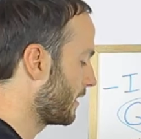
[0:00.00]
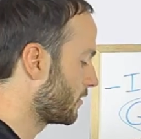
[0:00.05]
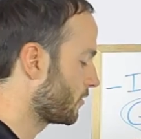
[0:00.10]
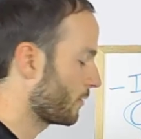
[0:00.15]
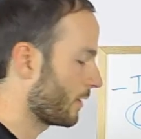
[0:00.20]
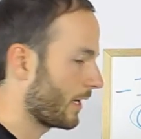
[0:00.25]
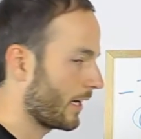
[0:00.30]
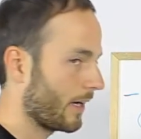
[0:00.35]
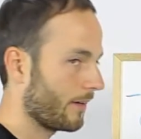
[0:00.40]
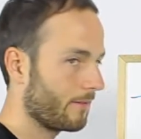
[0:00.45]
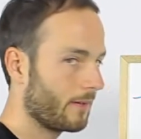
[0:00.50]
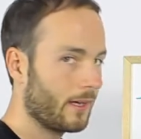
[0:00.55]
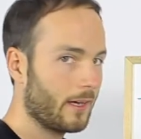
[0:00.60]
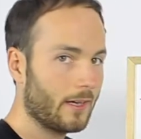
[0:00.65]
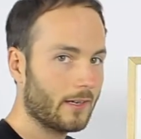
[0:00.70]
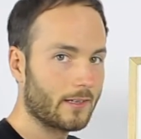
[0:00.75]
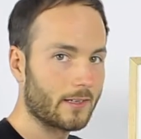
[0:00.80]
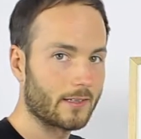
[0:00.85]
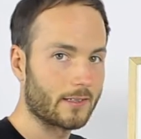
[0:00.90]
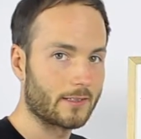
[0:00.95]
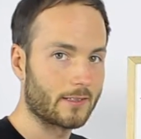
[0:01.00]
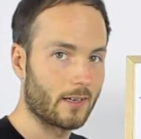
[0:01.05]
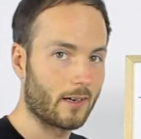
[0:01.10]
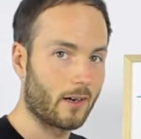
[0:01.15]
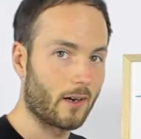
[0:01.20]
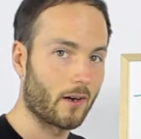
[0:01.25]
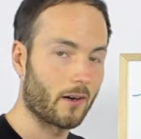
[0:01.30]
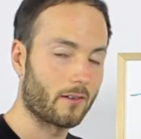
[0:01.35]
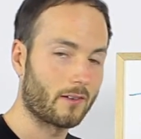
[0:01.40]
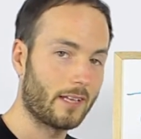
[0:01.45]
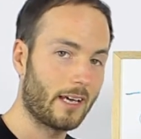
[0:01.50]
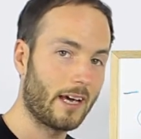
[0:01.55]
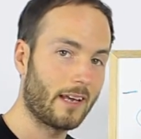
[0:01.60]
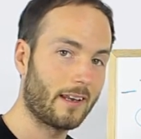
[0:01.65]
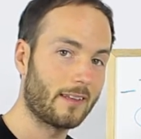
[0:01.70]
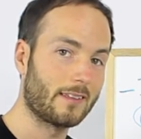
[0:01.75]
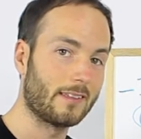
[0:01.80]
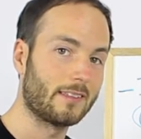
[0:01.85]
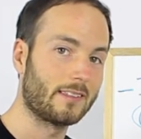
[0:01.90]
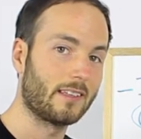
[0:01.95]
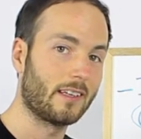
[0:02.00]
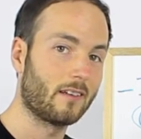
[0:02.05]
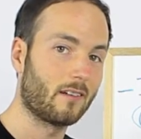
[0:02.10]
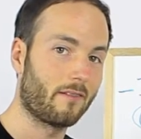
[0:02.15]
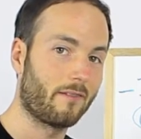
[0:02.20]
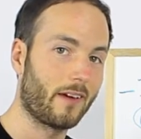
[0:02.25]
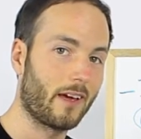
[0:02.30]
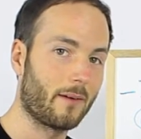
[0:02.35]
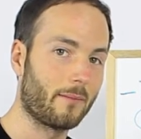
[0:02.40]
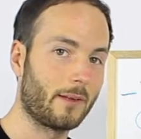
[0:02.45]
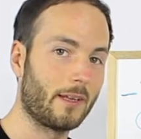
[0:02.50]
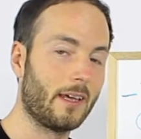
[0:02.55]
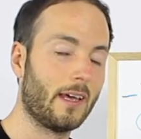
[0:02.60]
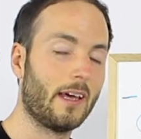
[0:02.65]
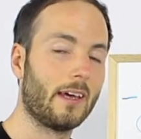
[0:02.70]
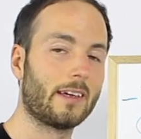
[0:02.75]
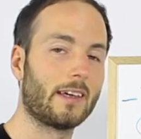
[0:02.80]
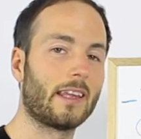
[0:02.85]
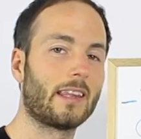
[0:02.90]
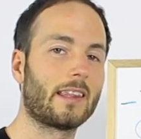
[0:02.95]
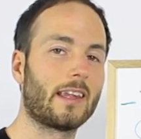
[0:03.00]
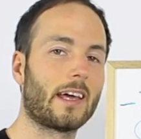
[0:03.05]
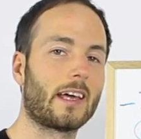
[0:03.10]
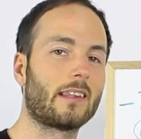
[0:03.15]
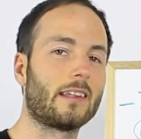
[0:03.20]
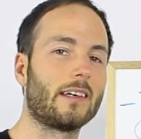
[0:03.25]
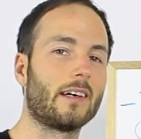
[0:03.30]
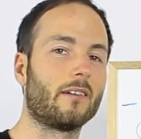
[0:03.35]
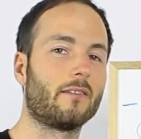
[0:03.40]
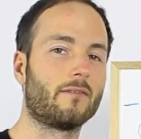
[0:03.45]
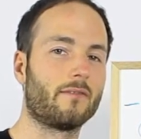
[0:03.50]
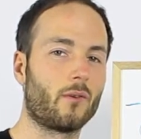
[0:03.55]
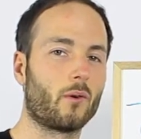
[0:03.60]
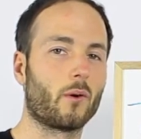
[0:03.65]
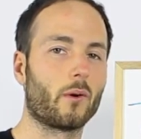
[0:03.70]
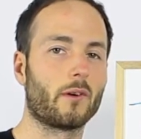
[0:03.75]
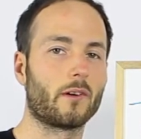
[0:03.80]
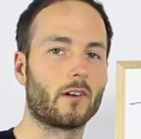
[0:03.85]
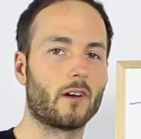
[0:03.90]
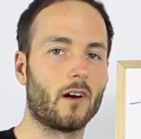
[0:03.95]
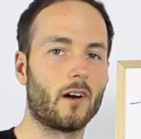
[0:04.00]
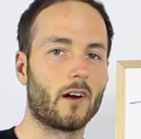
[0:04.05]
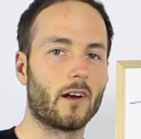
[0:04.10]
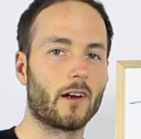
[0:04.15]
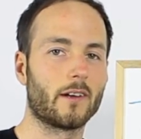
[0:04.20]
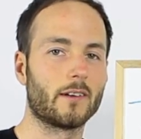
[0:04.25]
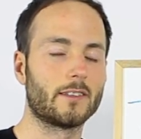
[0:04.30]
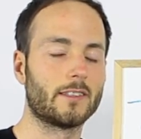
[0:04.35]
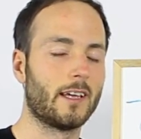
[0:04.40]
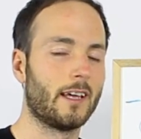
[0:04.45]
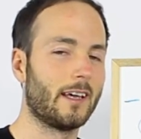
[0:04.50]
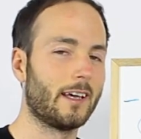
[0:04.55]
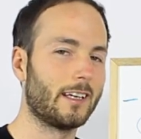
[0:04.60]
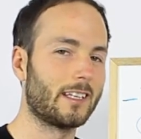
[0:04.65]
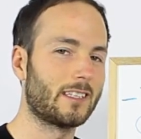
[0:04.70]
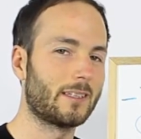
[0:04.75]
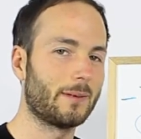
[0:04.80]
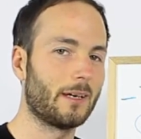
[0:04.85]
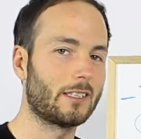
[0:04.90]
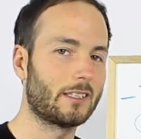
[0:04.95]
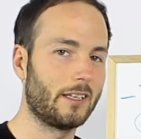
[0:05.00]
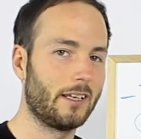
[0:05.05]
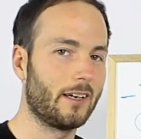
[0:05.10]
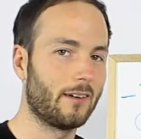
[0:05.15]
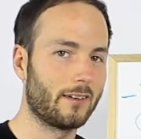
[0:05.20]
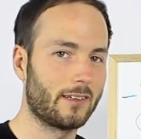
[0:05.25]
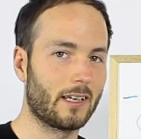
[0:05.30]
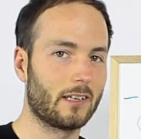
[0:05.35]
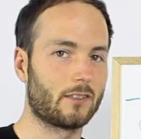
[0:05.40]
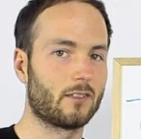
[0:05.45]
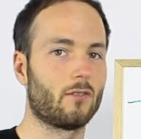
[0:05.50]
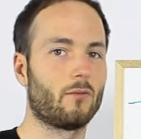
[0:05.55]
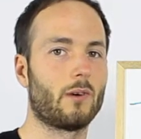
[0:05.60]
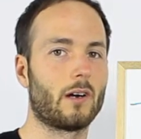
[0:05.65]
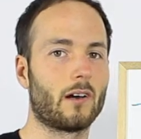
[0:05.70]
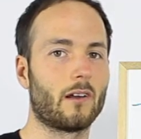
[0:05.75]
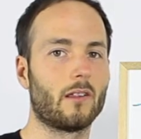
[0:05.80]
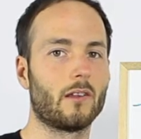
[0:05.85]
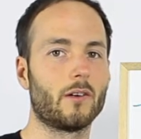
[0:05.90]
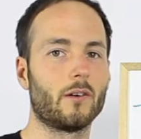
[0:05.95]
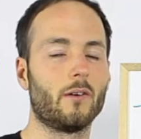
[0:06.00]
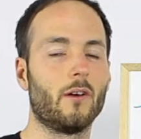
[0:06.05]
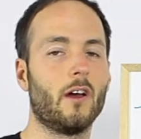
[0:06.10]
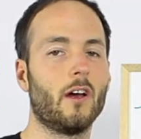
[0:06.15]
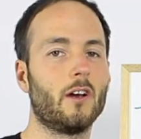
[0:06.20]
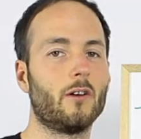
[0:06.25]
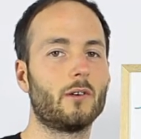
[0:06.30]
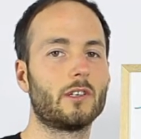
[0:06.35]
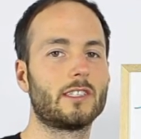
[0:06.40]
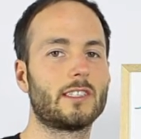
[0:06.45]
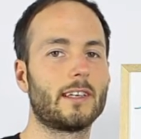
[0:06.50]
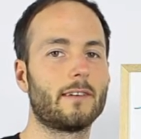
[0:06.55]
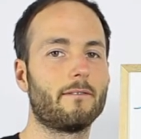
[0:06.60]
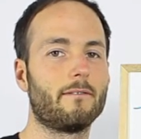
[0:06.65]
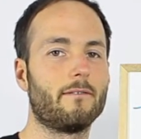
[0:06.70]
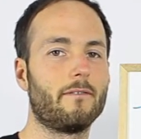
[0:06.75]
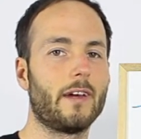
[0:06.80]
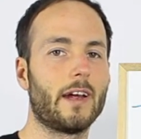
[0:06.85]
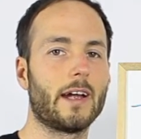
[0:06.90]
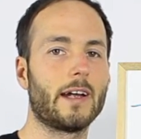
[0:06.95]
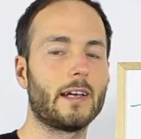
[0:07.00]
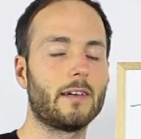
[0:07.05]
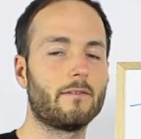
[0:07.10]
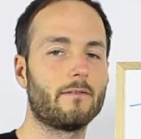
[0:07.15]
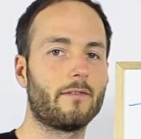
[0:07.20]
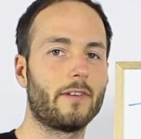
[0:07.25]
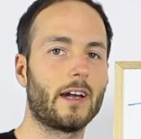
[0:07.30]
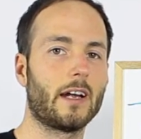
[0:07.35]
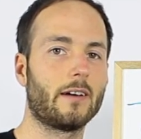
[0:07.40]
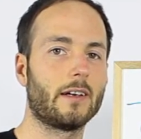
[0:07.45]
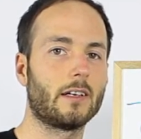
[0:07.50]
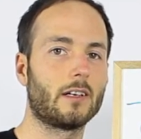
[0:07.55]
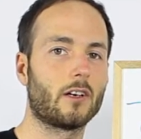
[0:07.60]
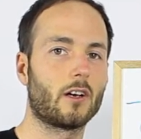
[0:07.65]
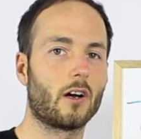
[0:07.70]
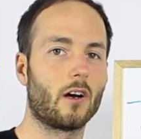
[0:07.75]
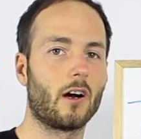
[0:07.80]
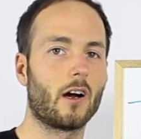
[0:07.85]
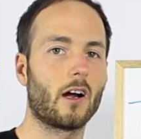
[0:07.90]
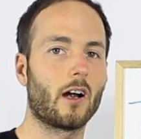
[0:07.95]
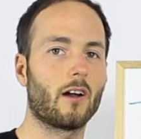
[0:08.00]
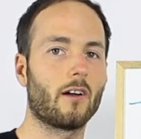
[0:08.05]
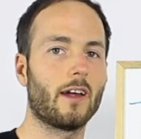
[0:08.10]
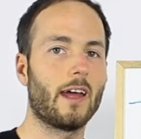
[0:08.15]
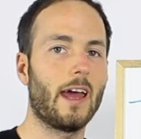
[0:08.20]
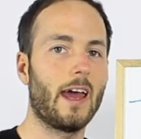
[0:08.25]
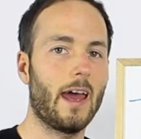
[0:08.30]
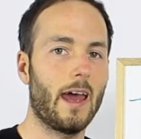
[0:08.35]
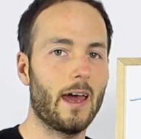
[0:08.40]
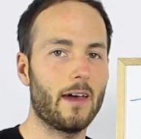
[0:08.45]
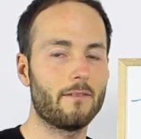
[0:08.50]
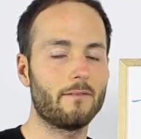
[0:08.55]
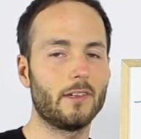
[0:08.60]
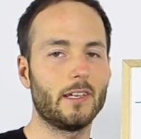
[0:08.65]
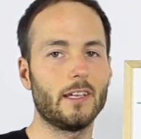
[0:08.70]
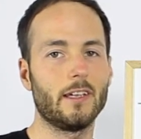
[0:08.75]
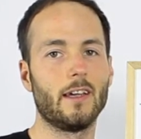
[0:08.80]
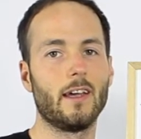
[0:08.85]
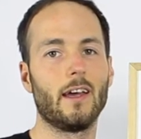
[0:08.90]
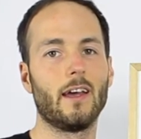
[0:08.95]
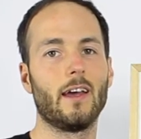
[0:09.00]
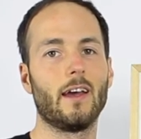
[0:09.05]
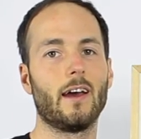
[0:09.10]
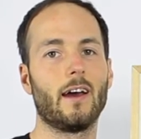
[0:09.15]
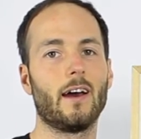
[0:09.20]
minute drive, because our tenants in single family can likely afford cars, especially here in Kitchener-Waterloo, which is a very, very car heavy